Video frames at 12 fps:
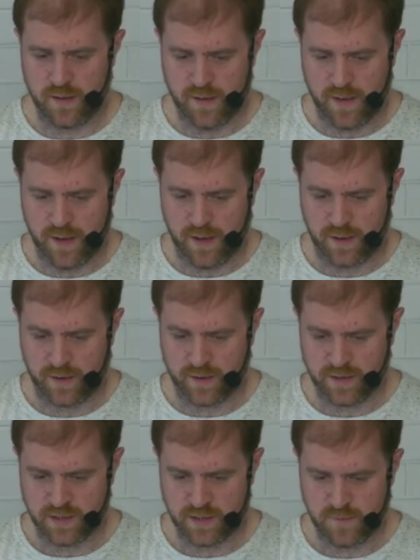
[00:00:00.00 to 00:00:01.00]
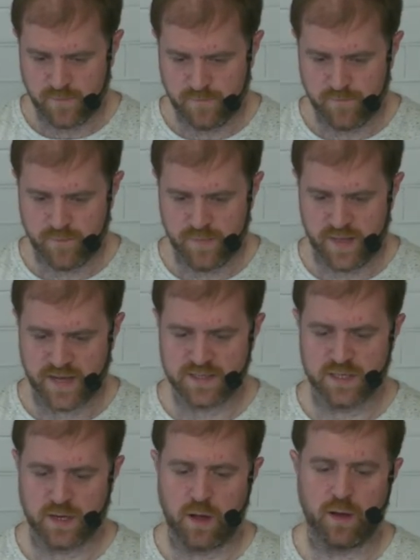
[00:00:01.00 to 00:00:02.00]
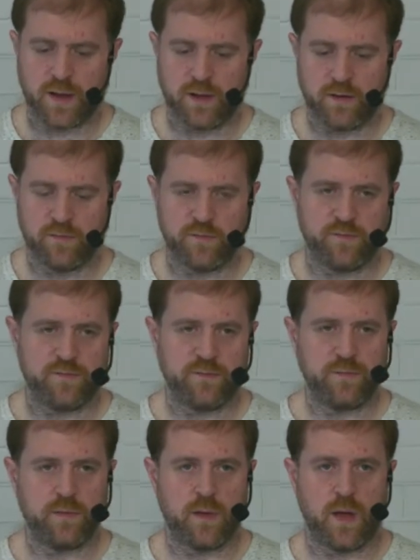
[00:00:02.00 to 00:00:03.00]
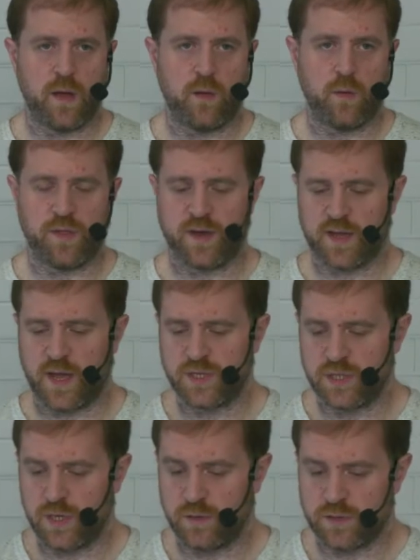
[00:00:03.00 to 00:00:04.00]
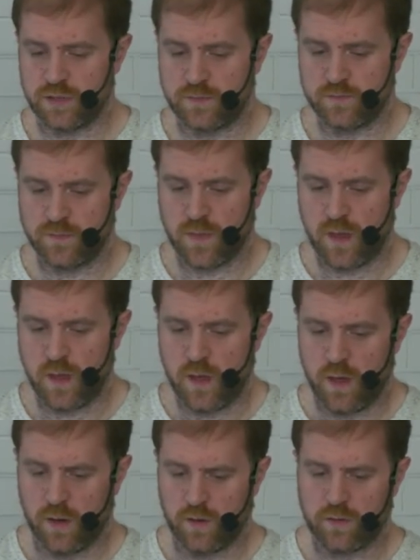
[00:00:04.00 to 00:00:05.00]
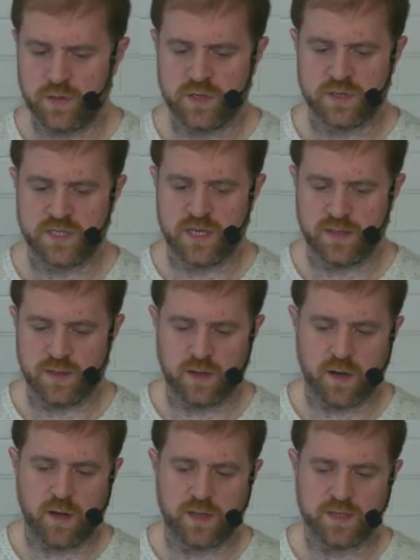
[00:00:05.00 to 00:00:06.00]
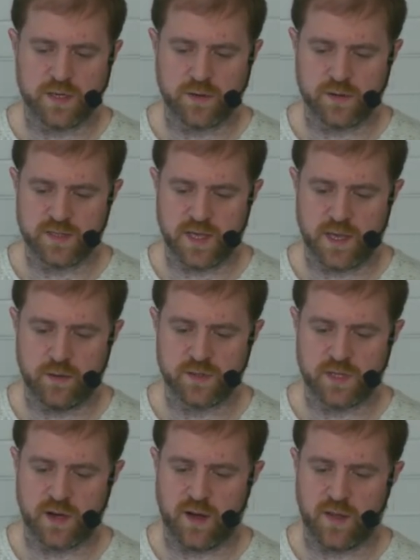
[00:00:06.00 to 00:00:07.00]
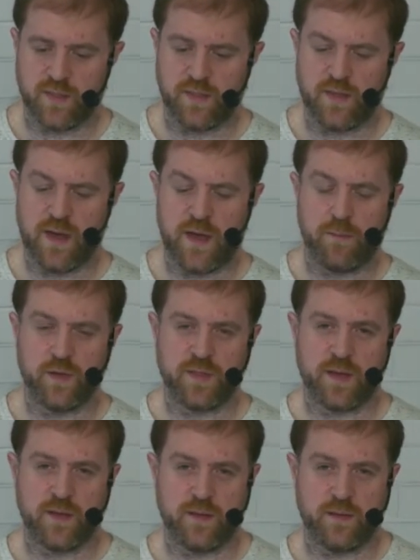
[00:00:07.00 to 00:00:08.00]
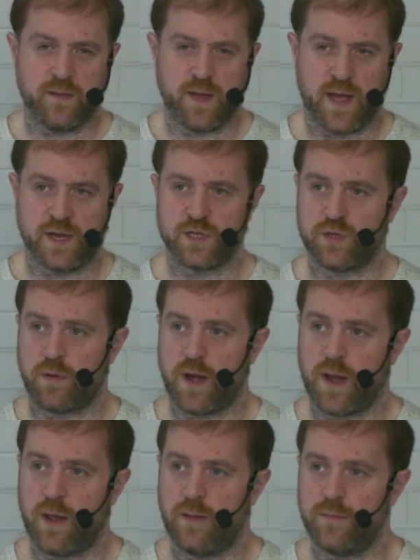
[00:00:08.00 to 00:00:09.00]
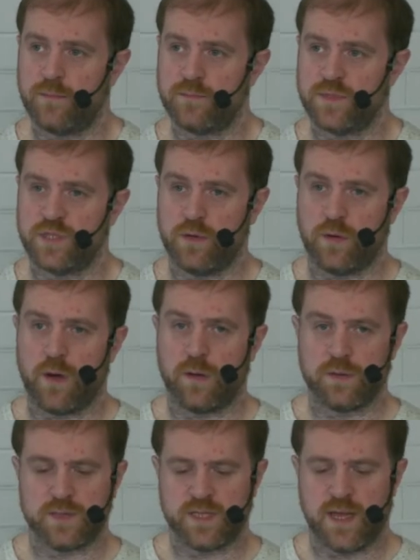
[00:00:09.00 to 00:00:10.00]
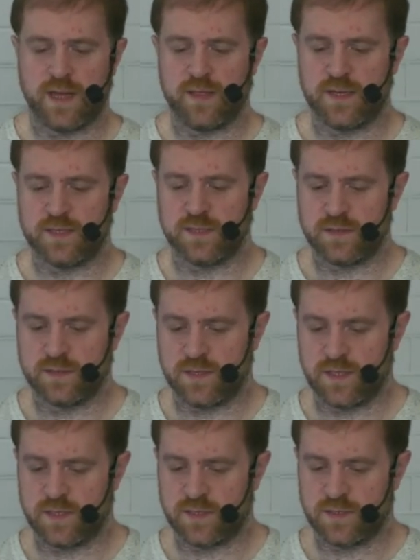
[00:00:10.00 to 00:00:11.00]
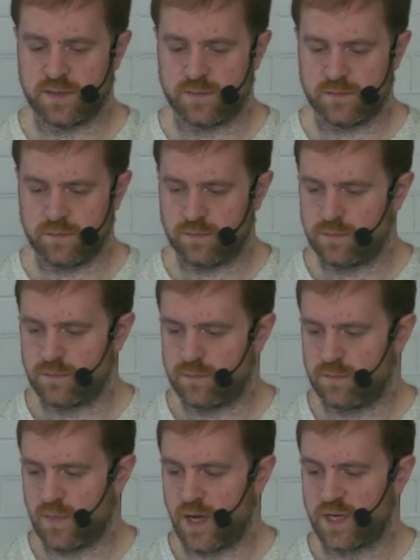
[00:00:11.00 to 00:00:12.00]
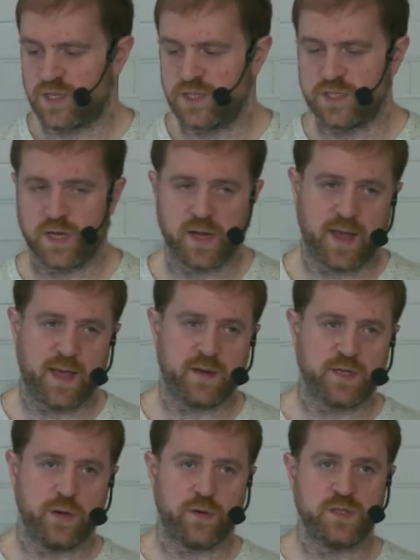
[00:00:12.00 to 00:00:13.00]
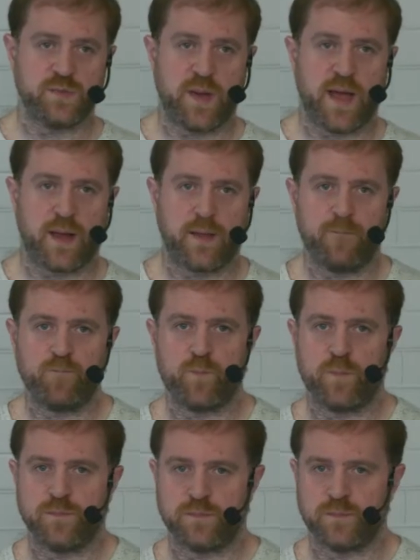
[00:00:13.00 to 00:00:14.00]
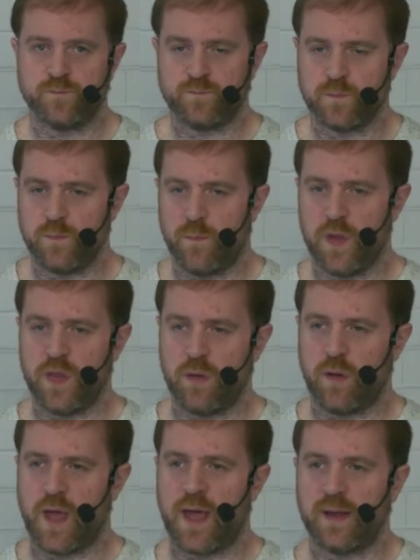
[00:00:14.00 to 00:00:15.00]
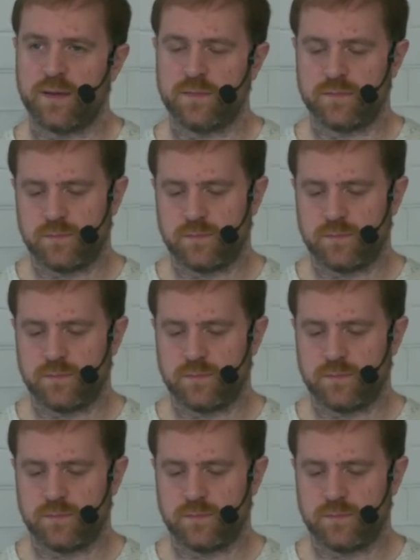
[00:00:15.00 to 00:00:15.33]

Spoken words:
and that's the kind of authentication used. You can also see that the client tokens they used are there, but they're hashed already. So you can't take these hashes and get tokens back, but you could